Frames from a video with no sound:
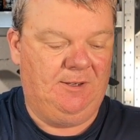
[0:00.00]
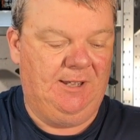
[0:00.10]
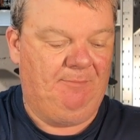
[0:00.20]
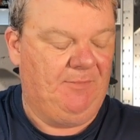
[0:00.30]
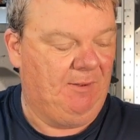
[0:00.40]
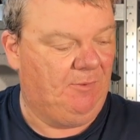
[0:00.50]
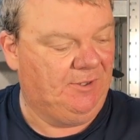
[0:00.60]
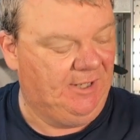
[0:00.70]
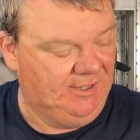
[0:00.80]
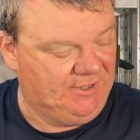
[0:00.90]
Yep, that
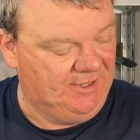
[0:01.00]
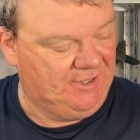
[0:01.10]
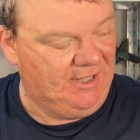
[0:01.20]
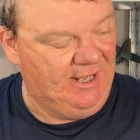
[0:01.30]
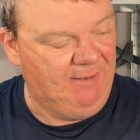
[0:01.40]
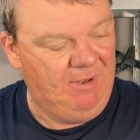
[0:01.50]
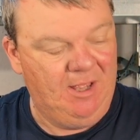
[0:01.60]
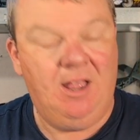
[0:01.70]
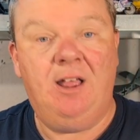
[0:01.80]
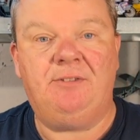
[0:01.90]
one is the same.
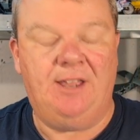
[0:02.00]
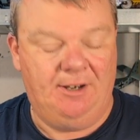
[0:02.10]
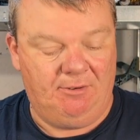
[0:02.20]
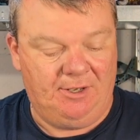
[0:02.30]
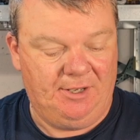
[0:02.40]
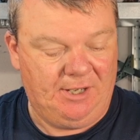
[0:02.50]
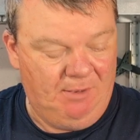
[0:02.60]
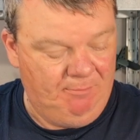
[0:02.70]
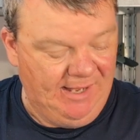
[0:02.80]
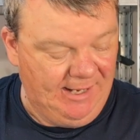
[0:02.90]
Then I'm gonna
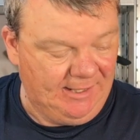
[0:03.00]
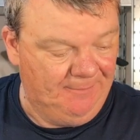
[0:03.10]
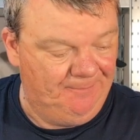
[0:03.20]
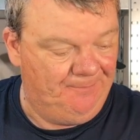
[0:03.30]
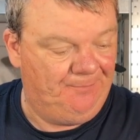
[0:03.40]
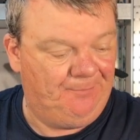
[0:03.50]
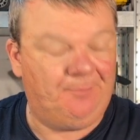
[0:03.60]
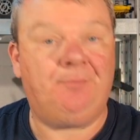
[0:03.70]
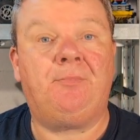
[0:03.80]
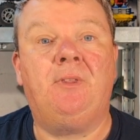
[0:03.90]
come back
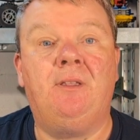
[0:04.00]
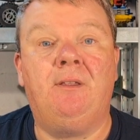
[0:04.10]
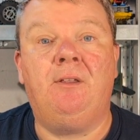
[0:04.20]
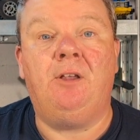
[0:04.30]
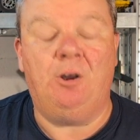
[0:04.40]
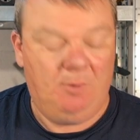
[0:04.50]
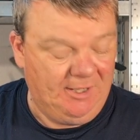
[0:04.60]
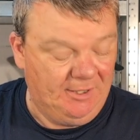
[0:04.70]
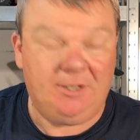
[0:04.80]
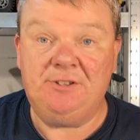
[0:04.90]
and we're
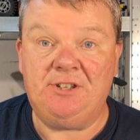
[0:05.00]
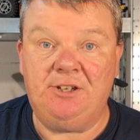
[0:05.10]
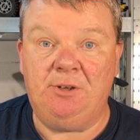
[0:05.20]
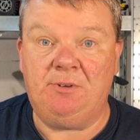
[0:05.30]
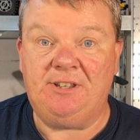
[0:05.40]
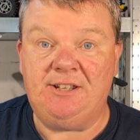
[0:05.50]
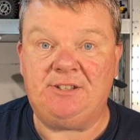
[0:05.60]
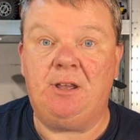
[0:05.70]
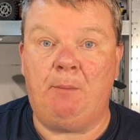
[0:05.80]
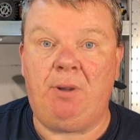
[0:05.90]
gonna continue with
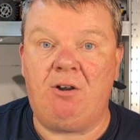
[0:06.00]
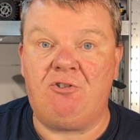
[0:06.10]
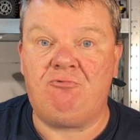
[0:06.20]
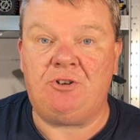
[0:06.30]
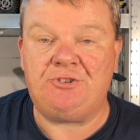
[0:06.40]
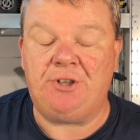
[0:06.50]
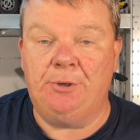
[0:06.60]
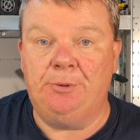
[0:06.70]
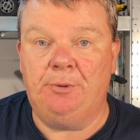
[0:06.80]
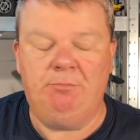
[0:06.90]
this
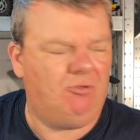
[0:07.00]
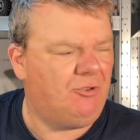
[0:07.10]
pronto,